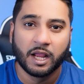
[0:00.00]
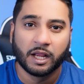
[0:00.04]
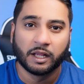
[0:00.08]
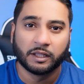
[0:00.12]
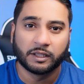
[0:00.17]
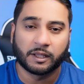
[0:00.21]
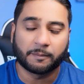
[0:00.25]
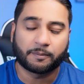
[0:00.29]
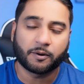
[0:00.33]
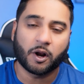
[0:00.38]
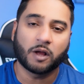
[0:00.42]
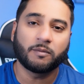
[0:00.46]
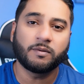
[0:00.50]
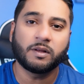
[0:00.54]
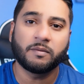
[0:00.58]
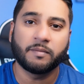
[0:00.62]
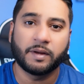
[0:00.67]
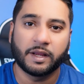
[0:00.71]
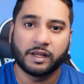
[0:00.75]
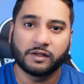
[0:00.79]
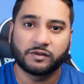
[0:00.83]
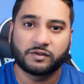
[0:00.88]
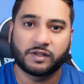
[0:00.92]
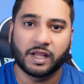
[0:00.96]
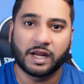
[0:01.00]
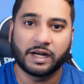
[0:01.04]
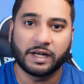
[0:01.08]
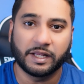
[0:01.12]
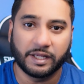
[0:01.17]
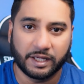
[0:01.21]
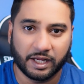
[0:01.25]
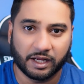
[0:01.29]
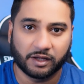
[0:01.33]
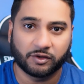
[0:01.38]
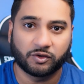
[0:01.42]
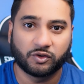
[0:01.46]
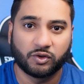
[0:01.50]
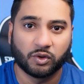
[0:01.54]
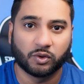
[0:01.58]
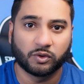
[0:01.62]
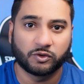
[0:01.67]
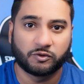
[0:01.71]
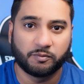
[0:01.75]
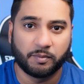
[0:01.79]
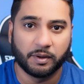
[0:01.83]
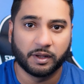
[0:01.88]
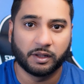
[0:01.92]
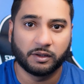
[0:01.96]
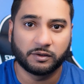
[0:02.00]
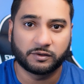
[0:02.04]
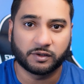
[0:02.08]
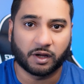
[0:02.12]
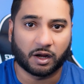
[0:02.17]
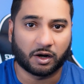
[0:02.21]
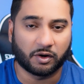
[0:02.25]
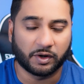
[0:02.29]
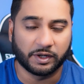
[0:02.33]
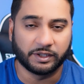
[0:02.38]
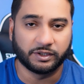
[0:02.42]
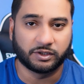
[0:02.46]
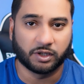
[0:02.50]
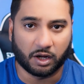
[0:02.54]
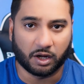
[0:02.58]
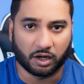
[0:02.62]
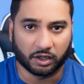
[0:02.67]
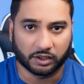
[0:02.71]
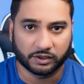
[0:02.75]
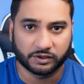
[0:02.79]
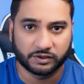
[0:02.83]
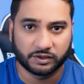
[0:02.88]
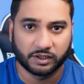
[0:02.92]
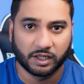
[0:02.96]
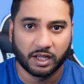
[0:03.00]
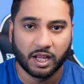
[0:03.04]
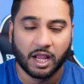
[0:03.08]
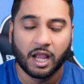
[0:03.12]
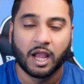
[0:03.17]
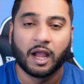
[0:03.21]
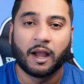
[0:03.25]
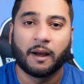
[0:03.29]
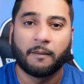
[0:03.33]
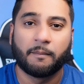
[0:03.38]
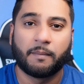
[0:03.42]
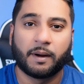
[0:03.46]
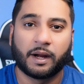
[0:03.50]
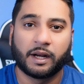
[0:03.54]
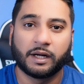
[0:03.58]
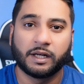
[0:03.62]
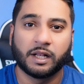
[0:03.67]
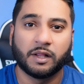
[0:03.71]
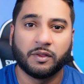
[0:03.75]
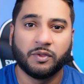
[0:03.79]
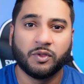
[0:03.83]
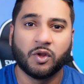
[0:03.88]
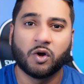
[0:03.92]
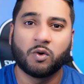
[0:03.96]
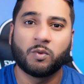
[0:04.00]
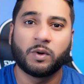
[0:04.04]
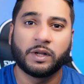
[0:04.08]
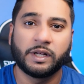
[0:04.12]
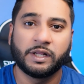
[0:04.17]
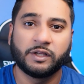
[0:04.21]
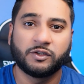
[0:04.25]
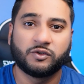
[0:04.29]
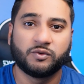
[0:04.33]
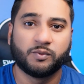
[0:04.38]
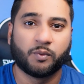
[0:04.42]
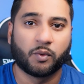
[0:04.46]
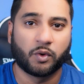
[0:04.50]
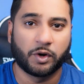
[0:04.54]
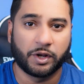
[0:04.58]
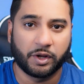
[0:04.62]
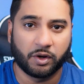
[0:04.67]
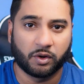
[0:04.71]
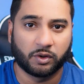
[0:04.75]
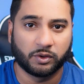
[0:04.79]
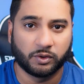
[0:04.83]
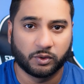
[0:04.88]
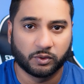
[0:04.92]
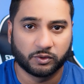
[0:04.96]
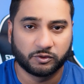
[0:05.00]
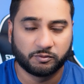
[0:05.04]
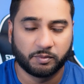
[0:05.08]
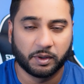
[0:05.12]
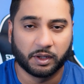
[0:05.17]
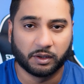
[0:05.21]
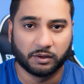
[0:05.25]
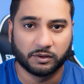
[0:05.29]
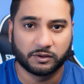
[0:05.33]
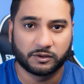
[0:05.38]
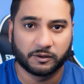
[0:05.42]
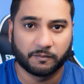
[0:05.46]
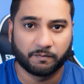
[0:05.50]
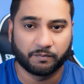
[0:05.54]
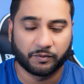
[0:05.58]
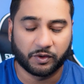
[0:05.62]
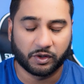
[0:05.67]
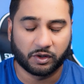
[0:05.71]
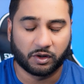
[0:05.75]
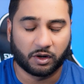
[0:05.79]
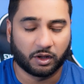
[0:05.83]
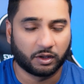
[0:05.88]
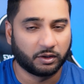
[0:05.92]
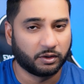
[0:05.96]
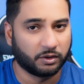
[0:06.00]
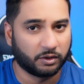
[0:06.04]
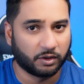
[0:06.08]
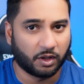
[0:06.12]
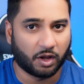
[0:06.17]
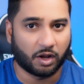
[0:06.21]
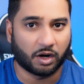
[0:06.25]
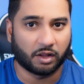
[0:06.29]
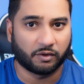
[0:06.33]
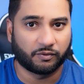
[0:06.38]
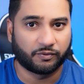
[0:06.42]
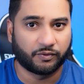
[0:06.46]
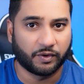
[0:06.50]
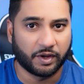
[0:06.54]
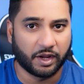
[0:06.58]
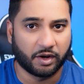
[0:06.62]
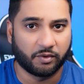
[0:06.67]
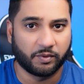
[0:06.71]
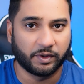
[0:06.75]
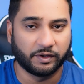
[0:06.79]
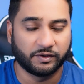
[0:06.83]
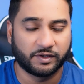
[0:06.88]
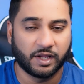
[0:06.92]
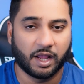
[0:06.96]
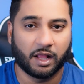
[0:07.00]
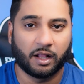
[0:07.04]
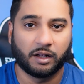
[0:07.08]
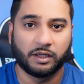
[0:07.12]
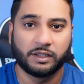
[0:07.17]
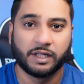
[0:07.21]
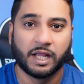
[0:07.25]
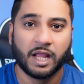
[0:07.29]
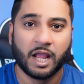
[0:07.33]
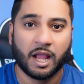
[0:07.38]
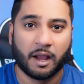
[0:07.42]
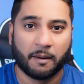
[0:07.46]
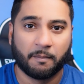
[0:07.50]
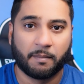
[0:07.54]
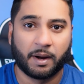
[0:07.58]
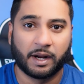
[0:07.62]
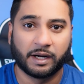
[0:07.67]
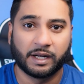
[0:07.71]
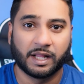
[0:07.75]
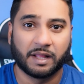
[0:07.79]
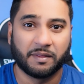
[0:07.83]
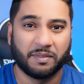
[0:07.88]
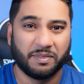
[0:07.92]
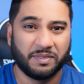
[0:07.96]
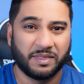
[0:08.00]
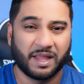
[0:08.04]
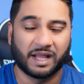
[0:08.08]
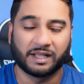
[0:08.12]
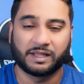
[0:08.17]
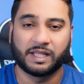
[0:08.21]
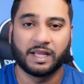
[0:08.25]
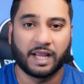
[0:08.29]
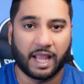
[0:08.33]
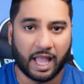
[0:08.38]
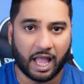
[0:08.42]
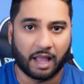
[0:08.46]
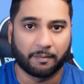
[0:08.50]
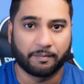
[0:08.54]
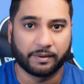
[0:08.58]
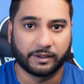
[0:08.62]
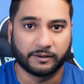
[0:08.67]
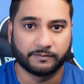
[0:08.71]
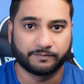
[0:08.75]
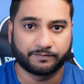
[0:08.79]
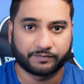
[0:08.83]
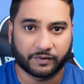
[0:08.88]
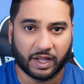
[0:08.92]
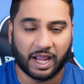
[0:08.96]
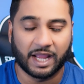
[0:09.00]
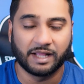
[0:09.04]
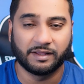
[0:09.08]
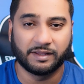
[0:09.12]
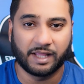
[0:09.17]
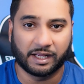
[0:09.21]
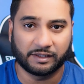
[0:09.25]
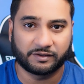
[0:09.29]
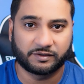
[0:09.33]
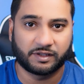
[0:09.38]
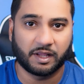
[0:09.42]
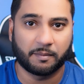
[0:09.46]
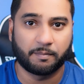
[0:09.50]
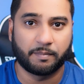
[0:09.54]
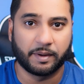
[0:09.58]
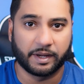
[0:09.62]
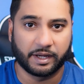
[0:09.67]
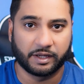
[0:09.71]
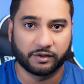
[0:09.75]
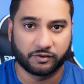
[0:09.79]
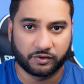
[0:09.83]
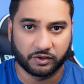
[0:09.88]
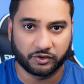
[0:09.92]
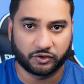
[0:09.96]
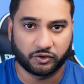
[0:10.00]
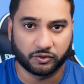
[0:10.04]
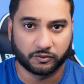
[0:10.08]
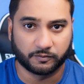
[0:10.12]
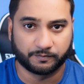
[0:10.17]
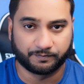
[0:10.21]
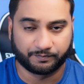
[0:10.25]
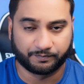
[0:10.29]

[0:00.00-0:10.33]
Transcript: The problem is that yes, those bills are in talks, but no one is voting on those bills. There are a lot of hearings held, but nothing happened. And that's the biggest issue.